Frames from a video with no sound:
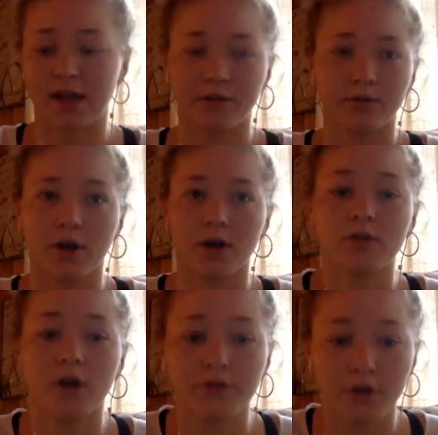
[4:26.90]
the road,
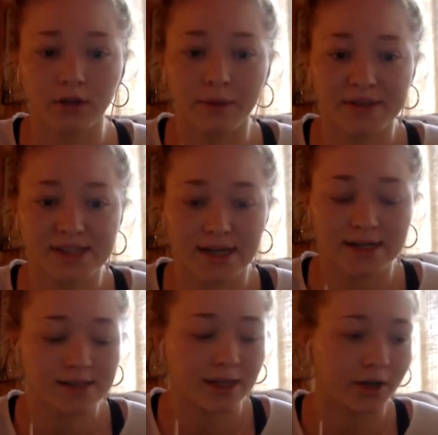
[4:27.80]
called No Limits
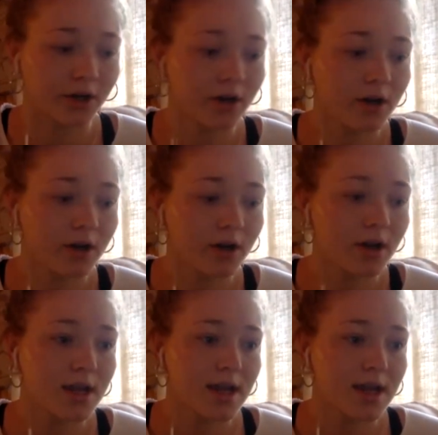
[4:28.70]
Dance Center. Right.